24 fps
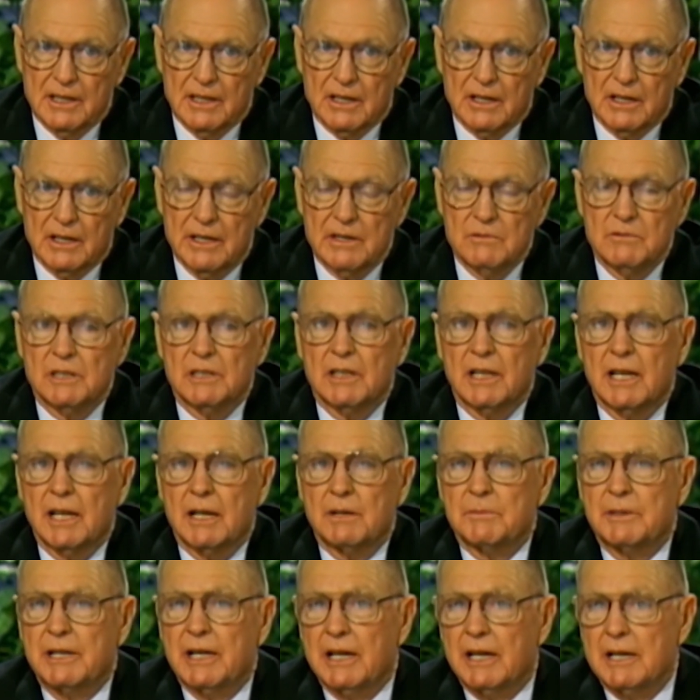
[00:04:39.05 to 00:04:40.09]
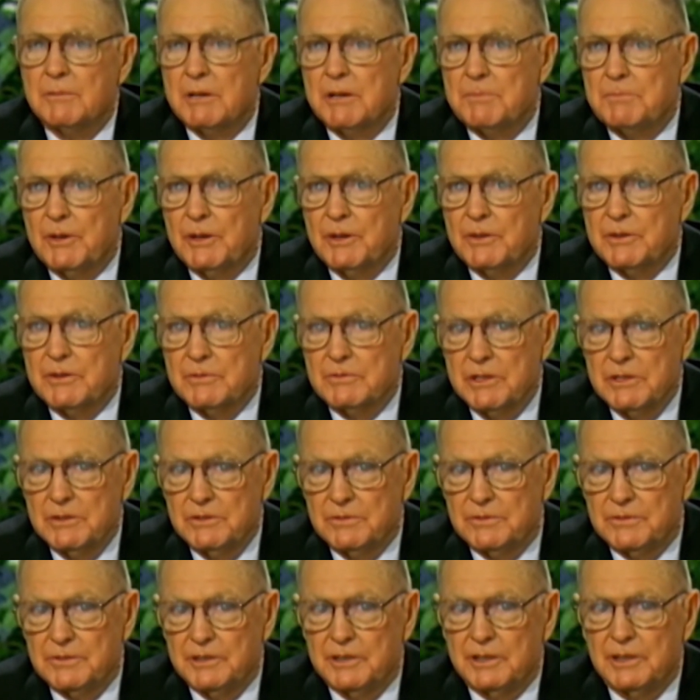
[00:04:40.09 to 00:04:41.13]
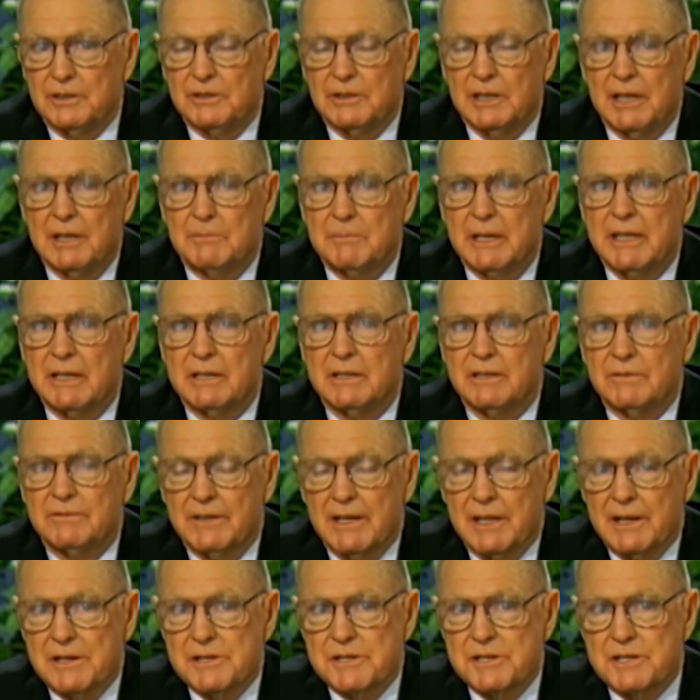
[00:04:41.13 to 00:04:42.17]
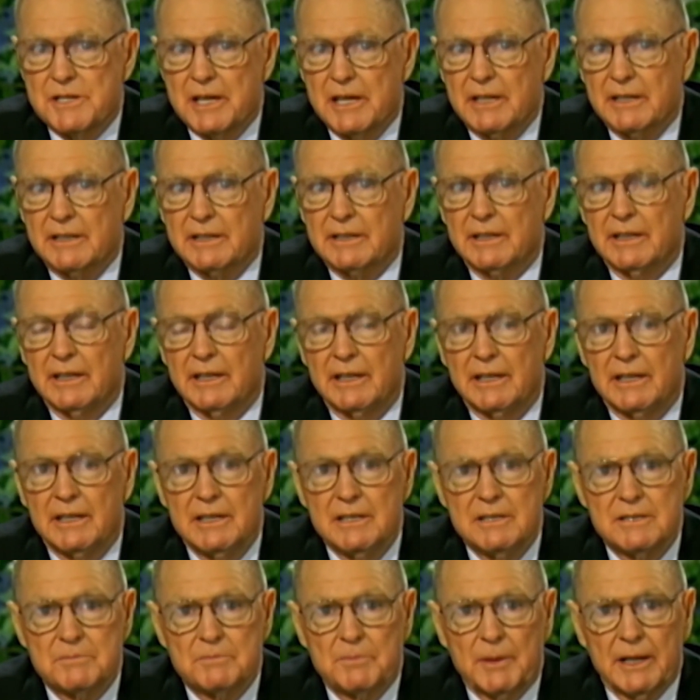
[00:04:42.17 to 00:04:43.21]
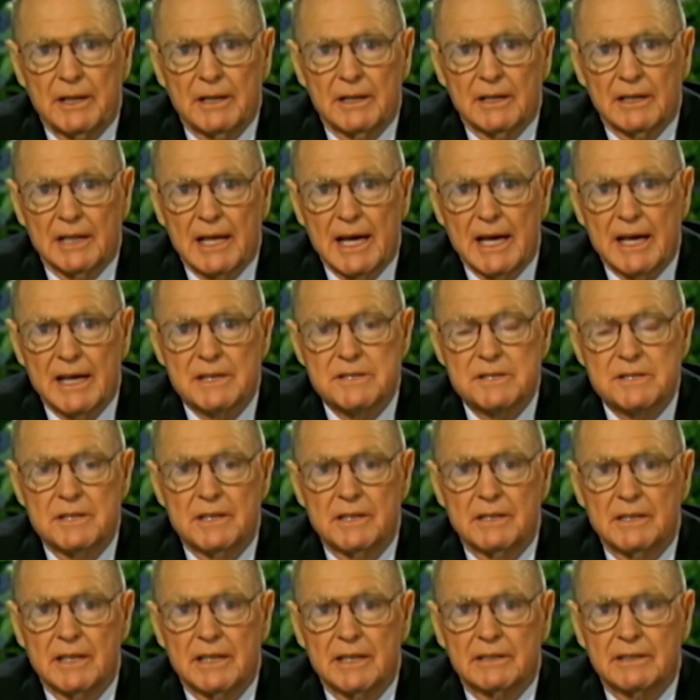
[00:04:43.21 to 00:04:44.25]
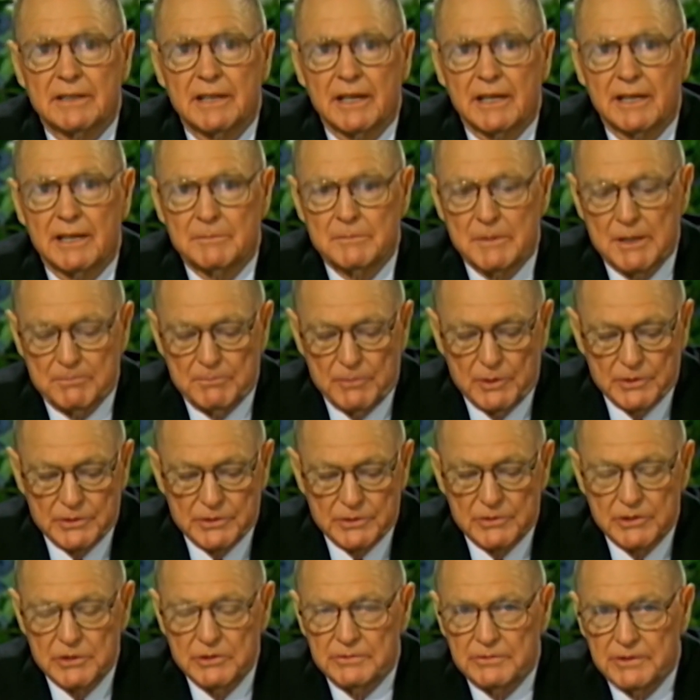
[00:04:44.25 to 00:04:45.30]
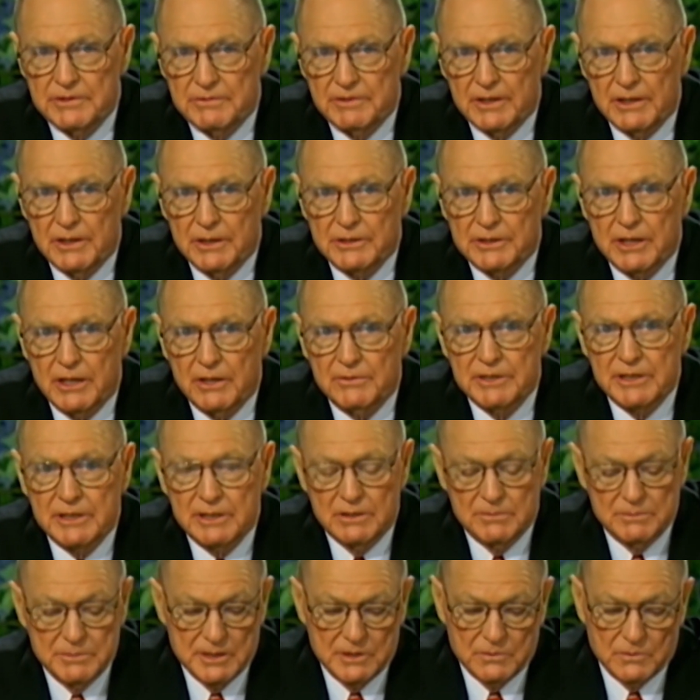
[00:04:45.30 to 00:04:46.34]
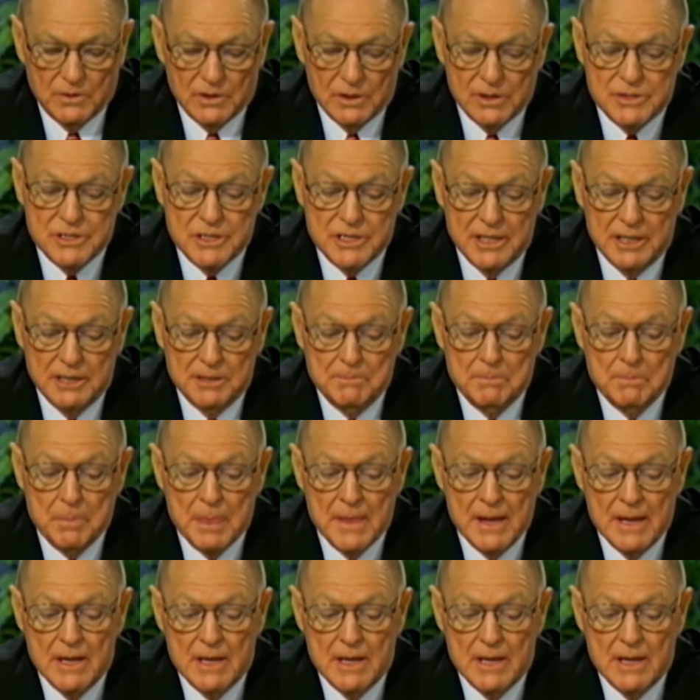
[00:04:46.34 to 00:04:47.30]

or he wouldn't let them carry him up on the roof, you know. I mean, the fellow's sick and he's paralyzed, and they take him up on the roof. He falls off, he's going to be in worse shape.